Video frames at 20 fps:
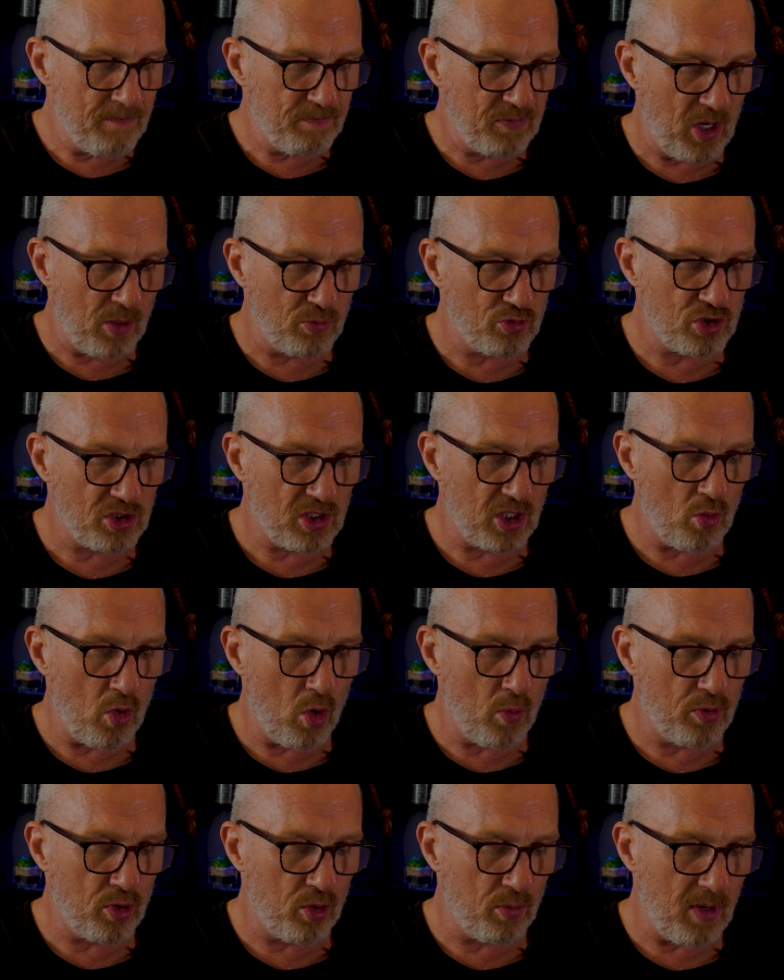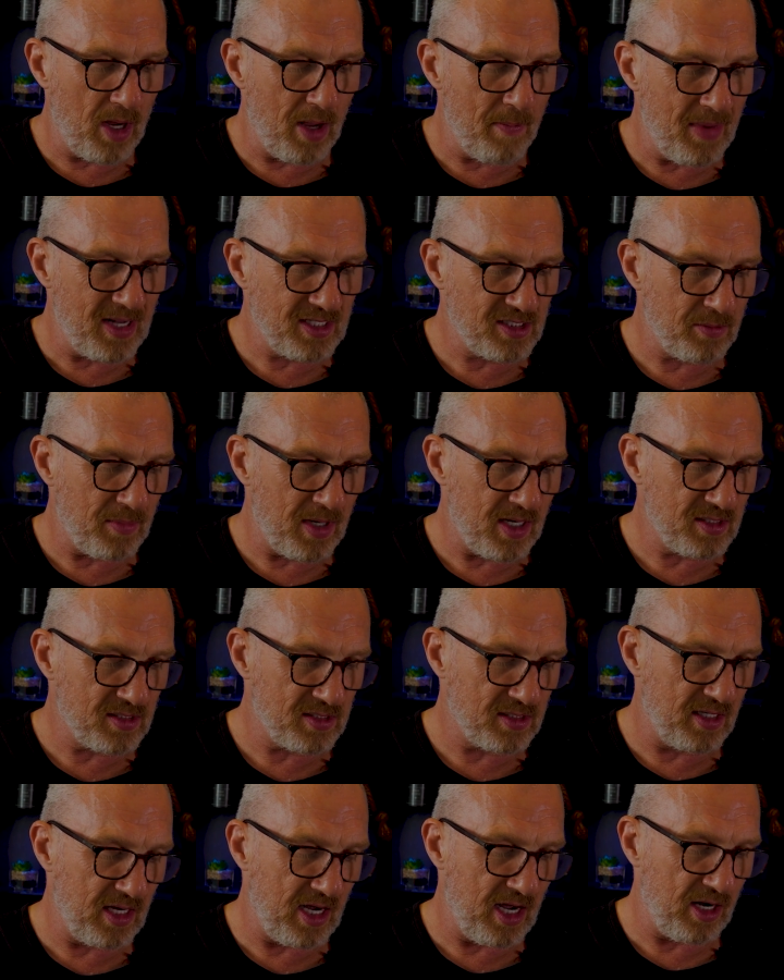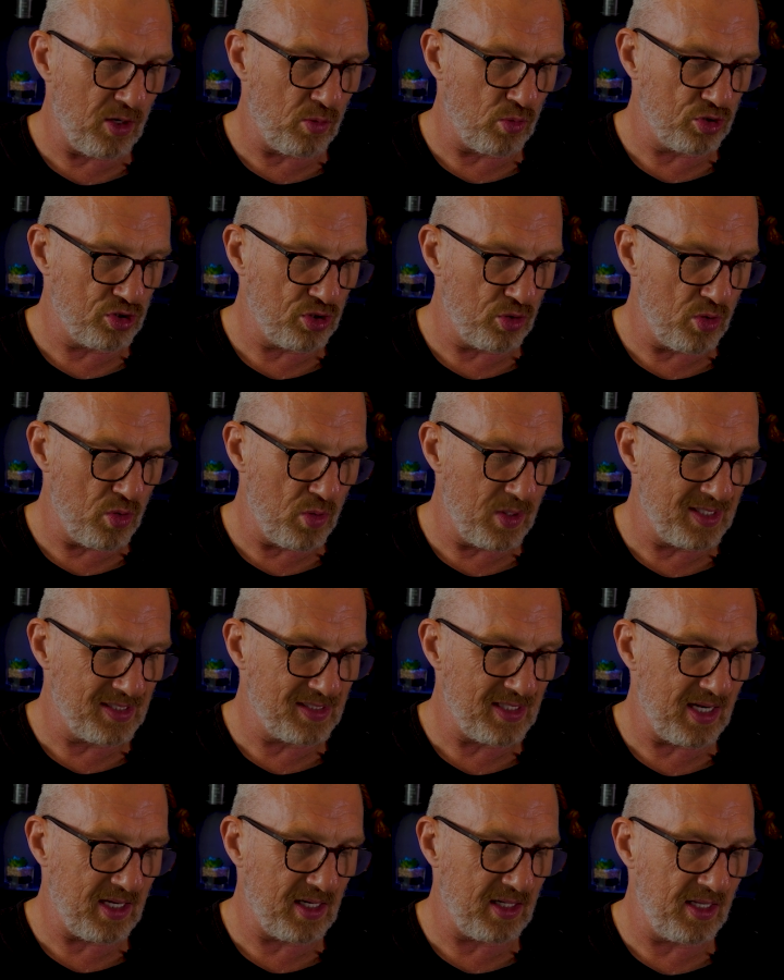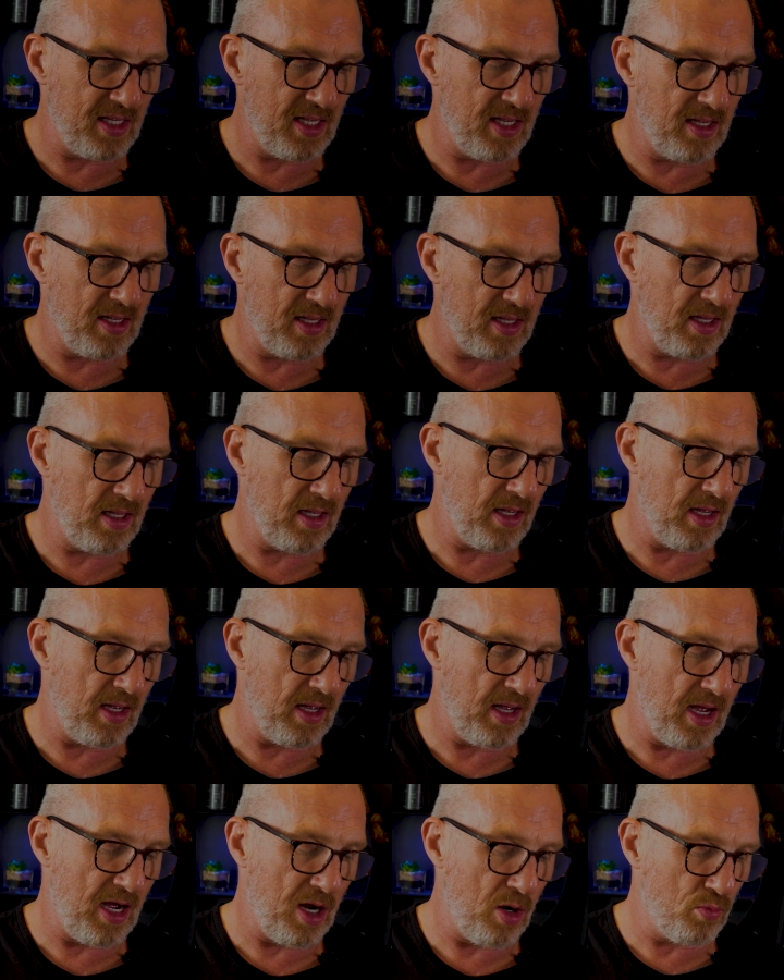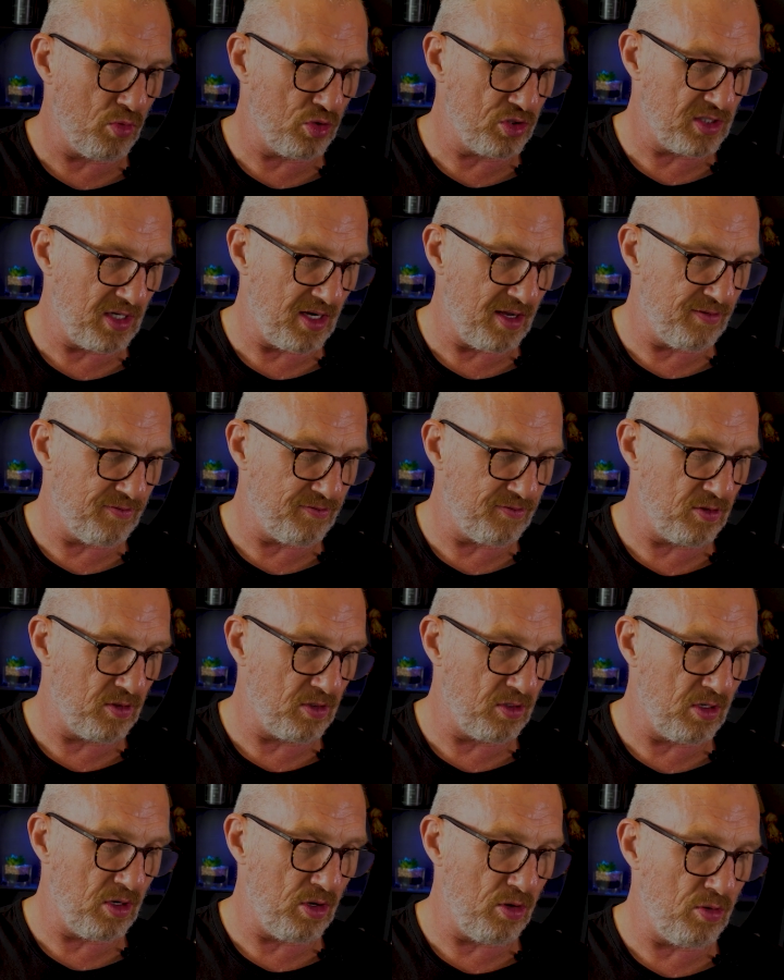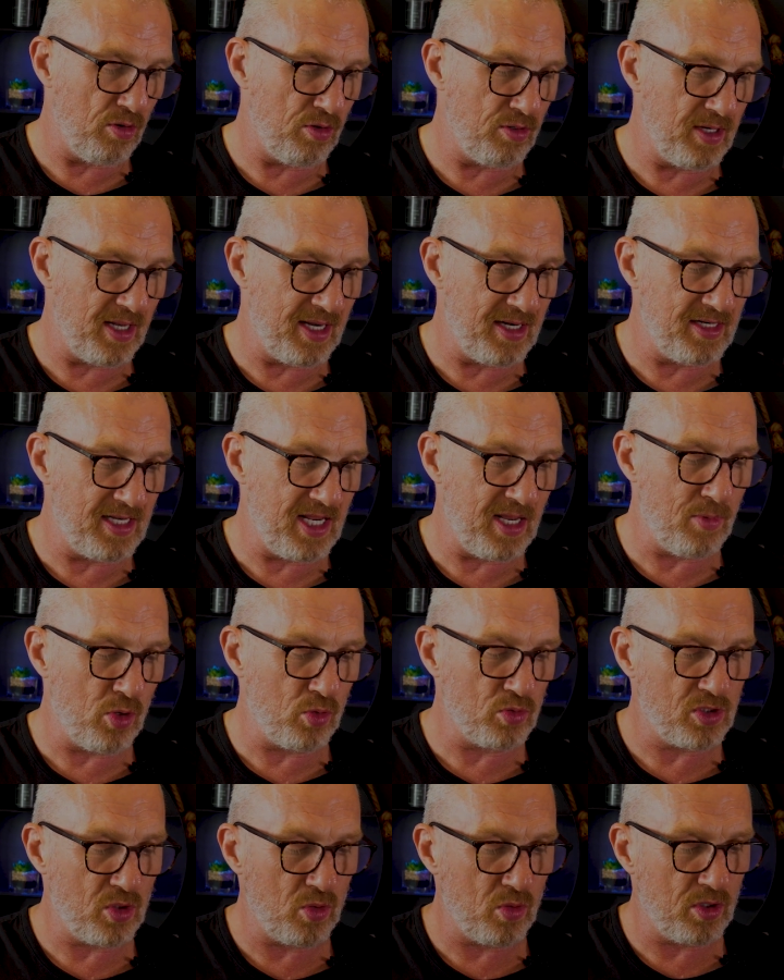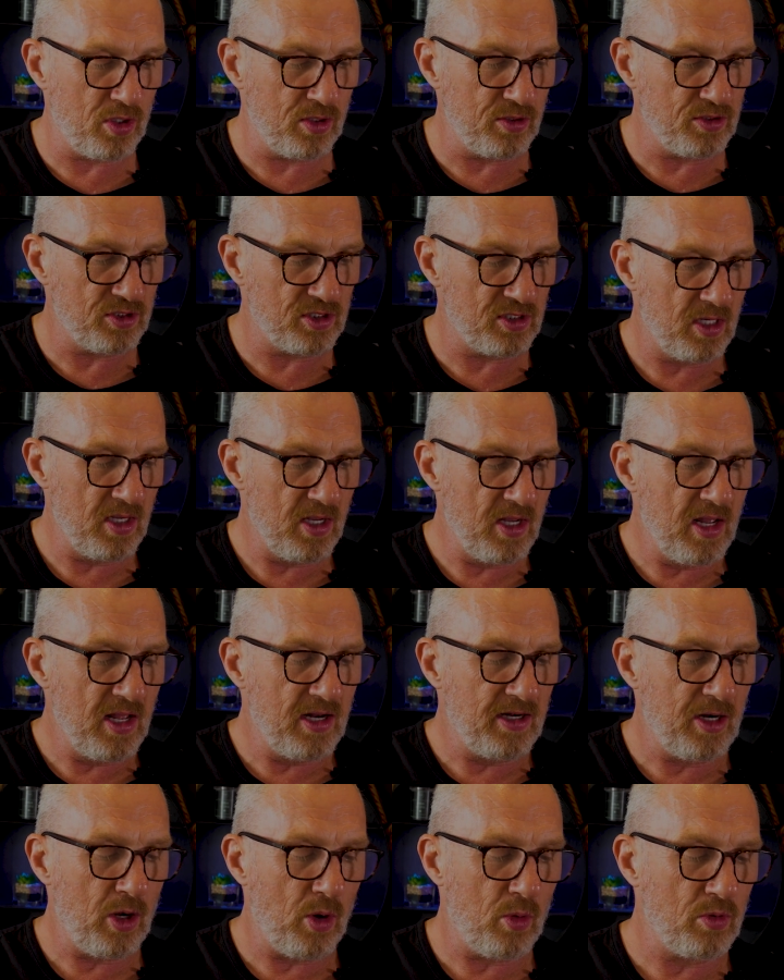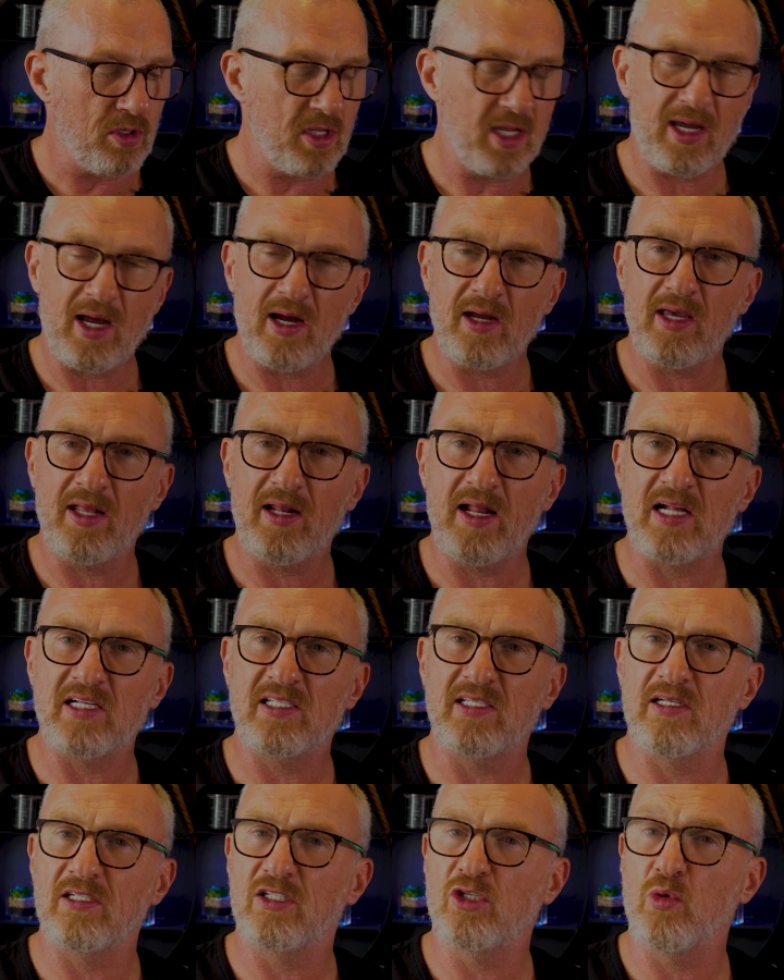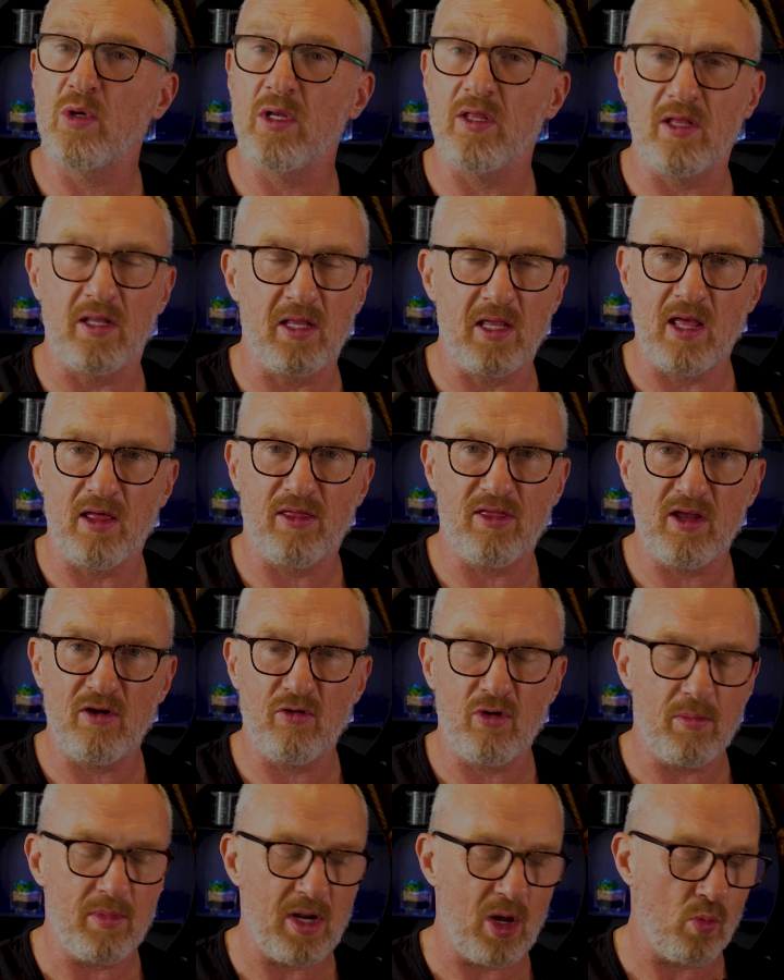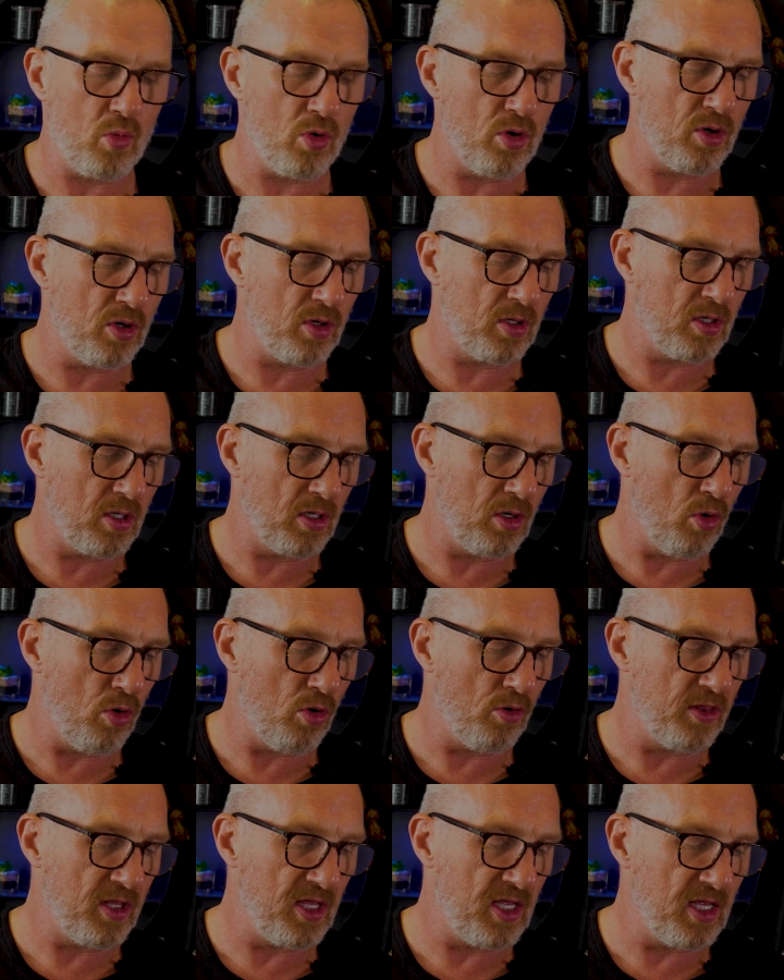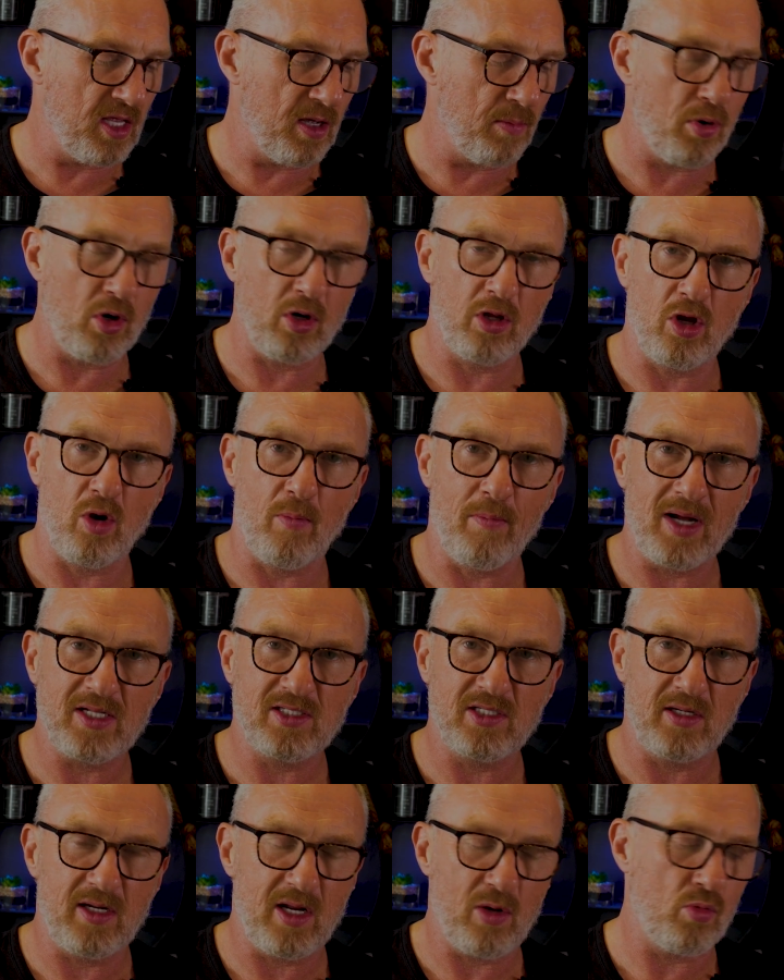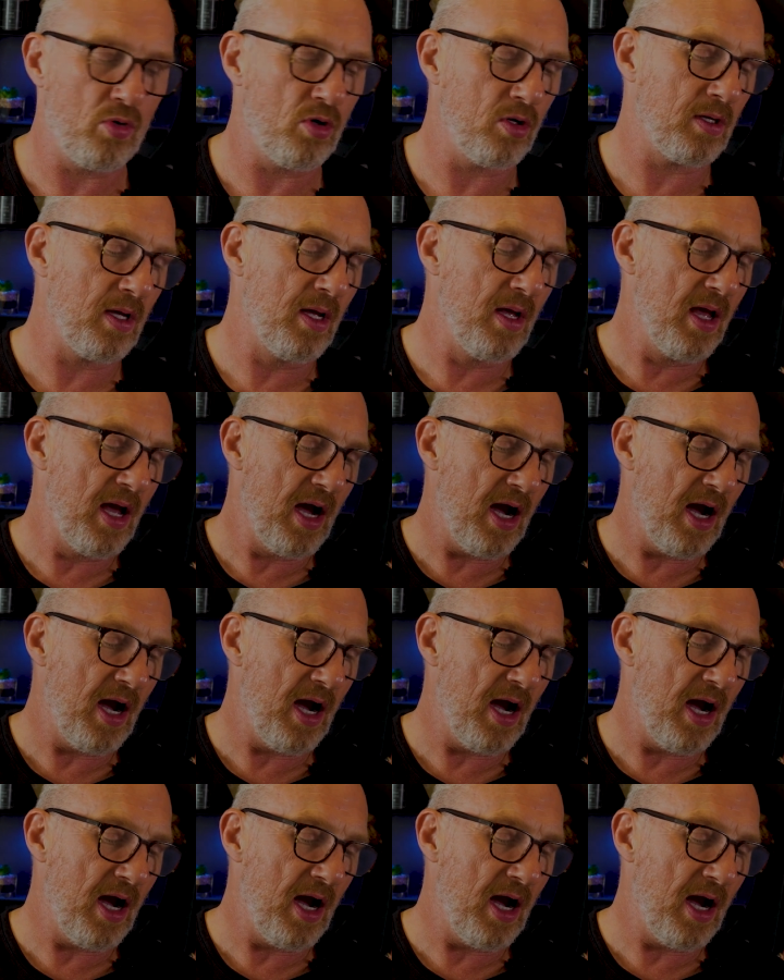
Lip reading: Now I'm just going to open up my MetaMask and I will show you exactly how much I've earned in DIMO tokens. Now you can connect to either the Ethereum network or the Polygon Matic network.